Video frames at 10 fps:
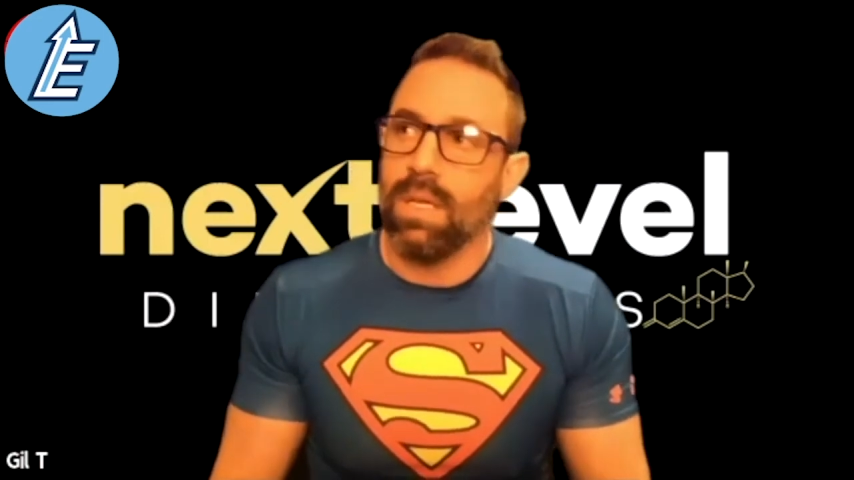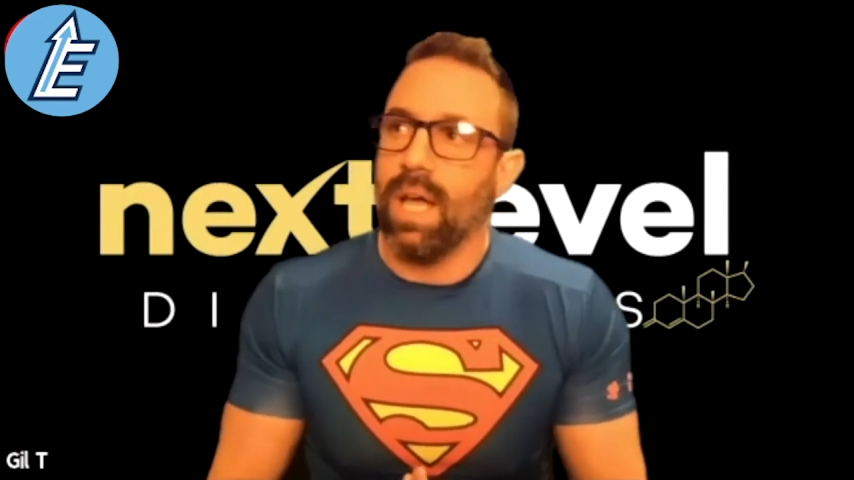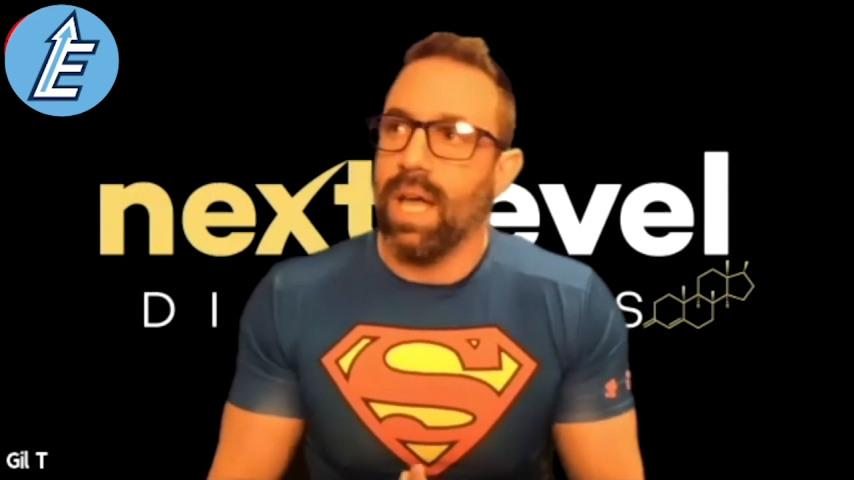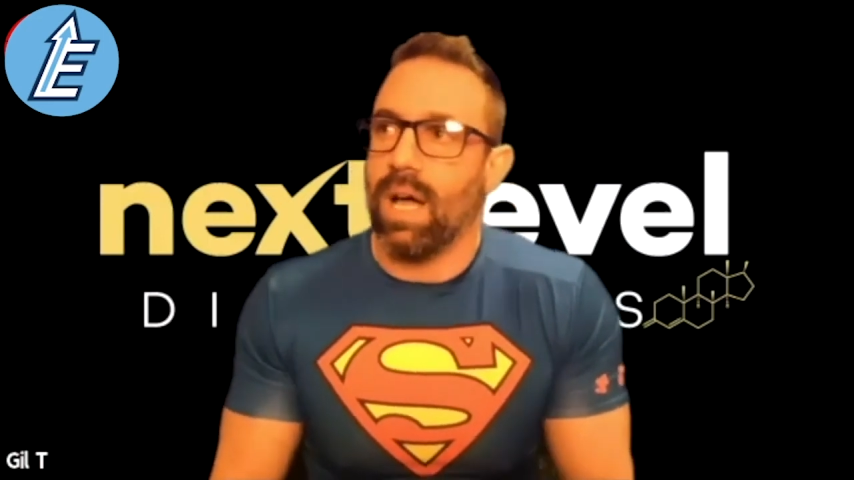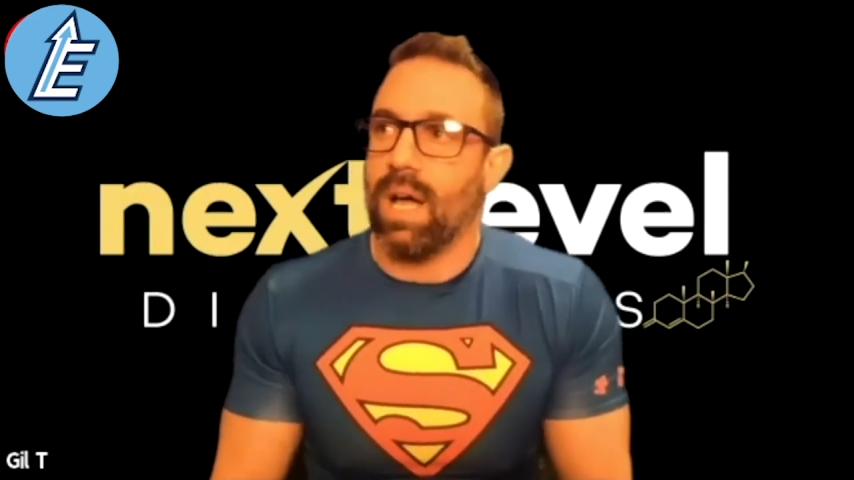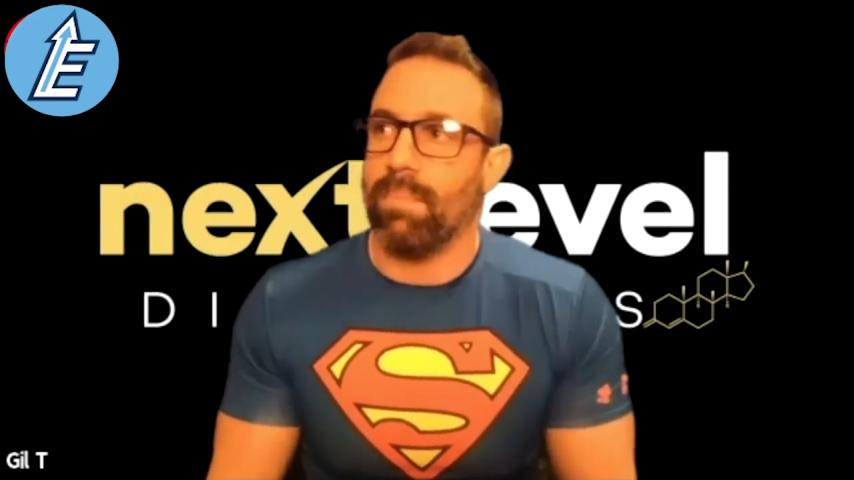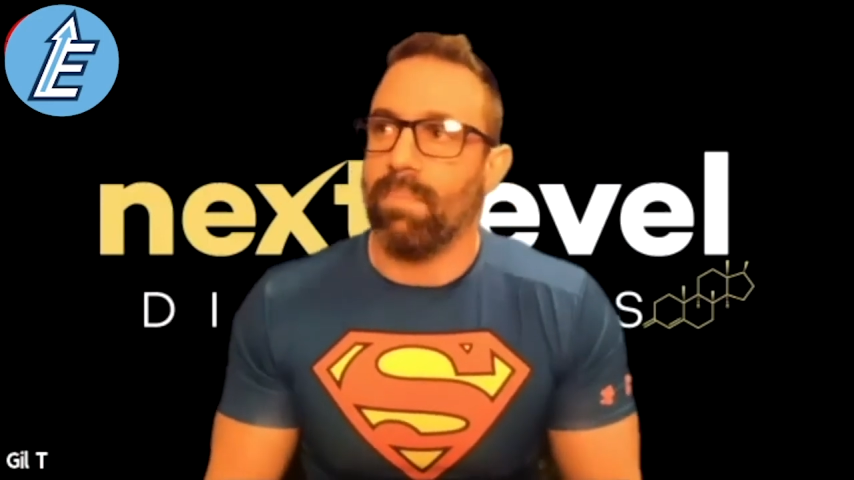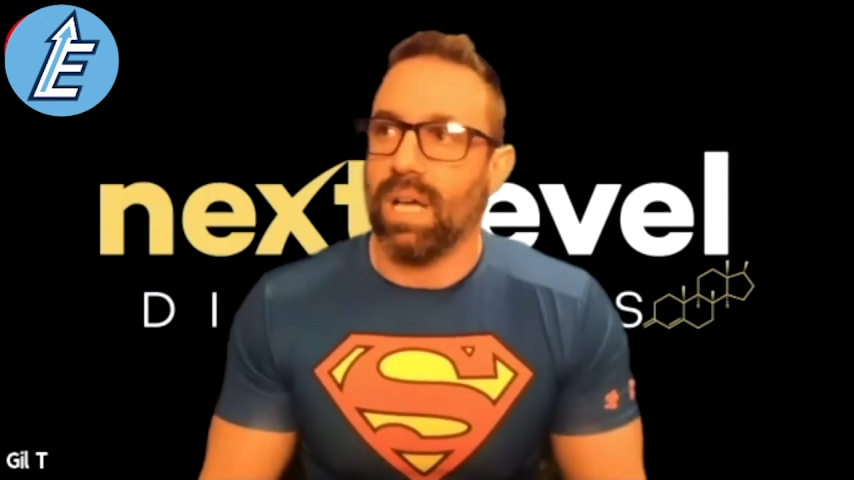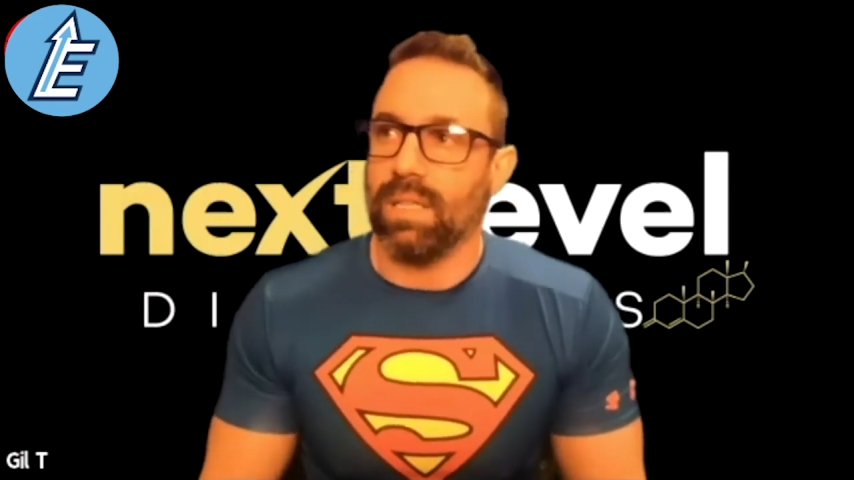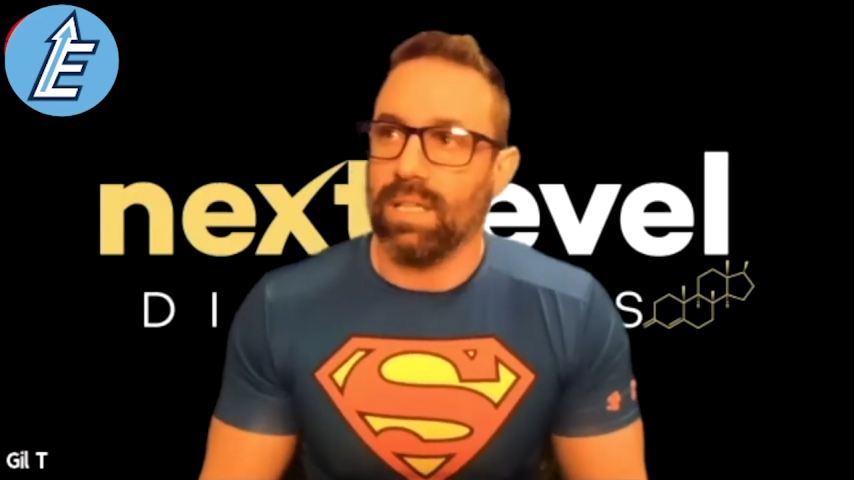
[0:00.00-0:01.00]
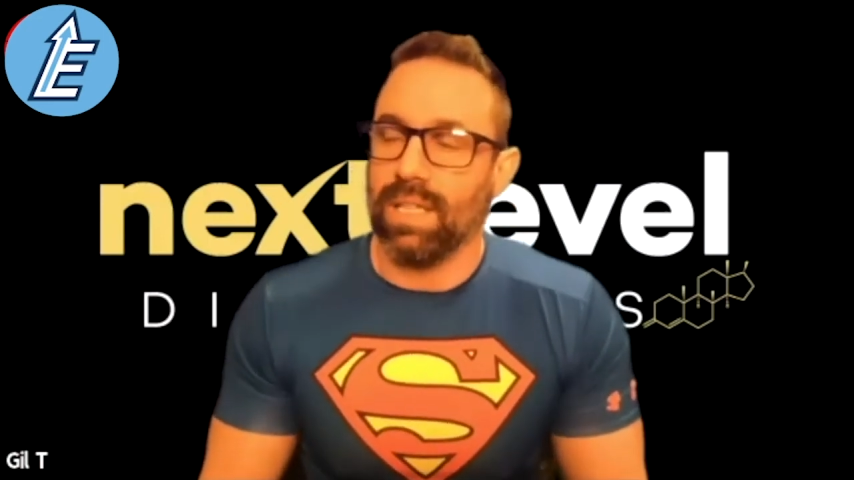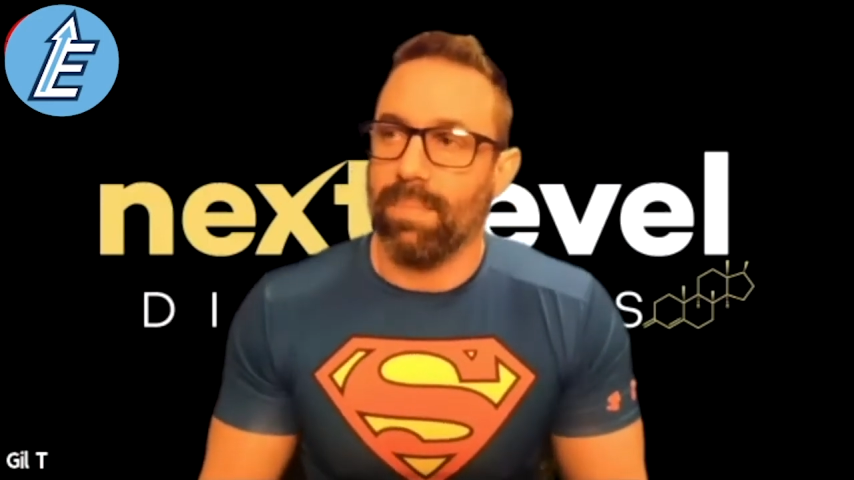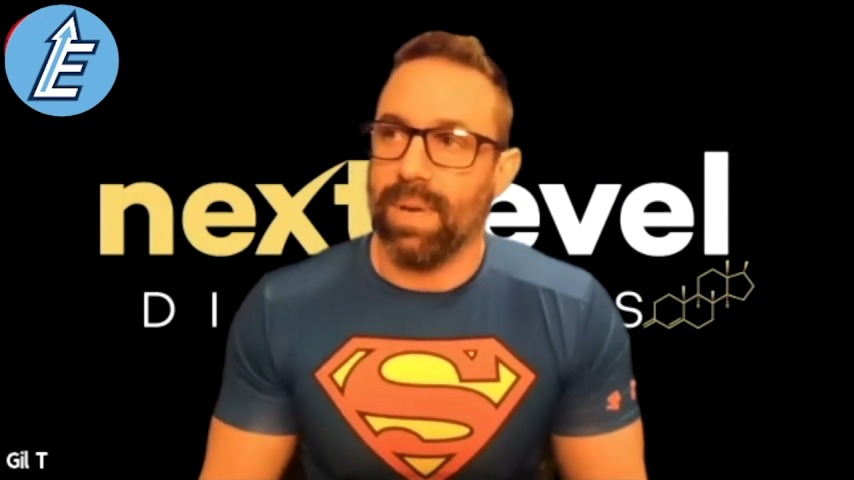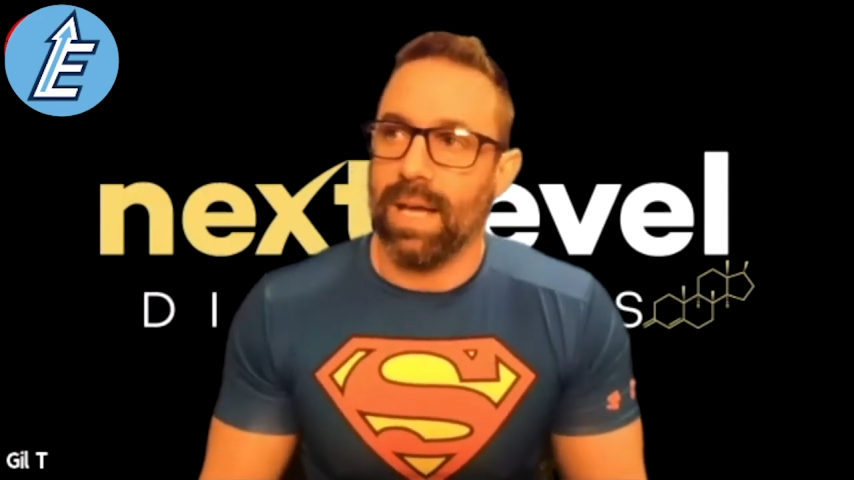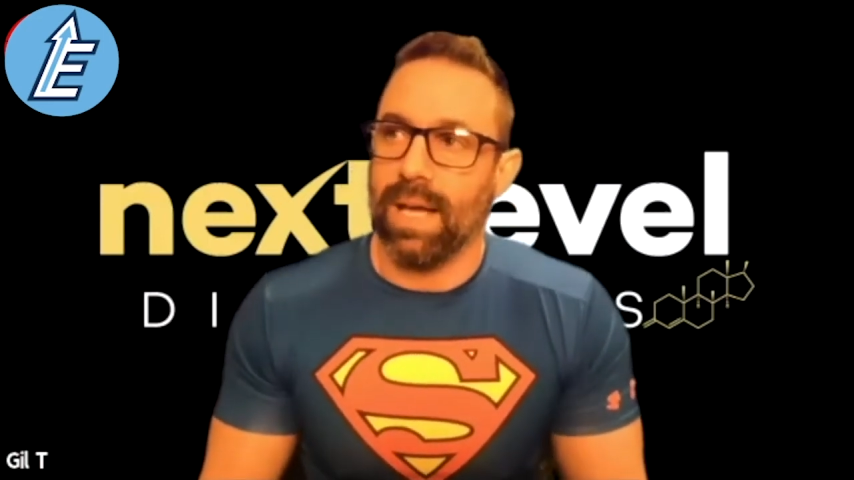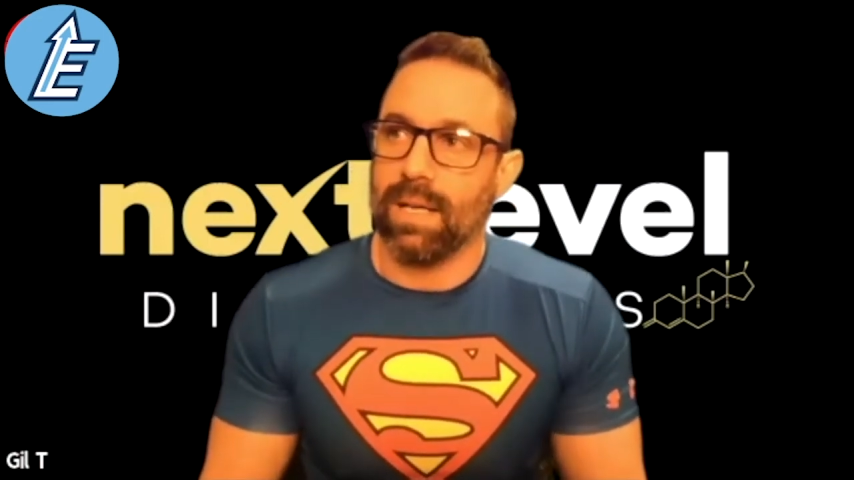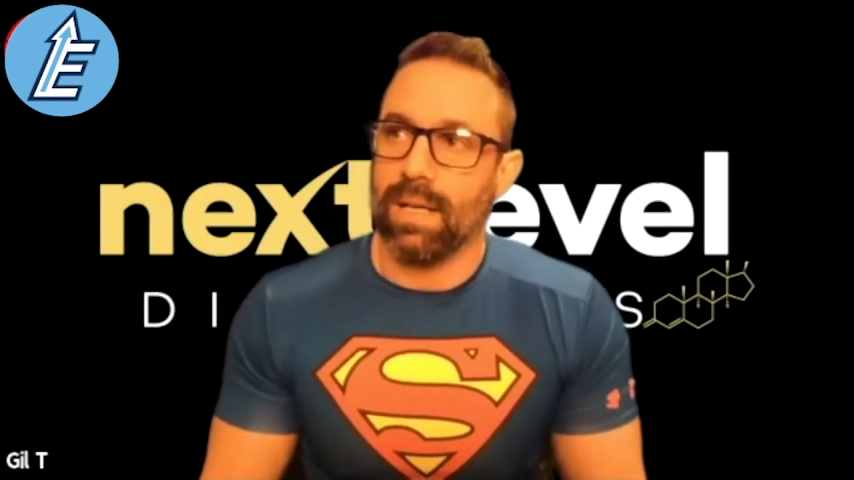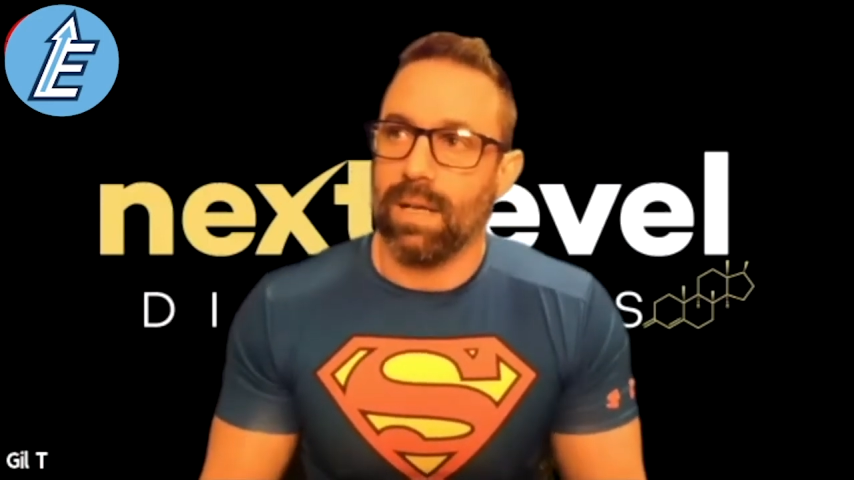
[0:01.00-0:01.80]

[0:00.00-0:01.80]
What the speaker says: I take that back.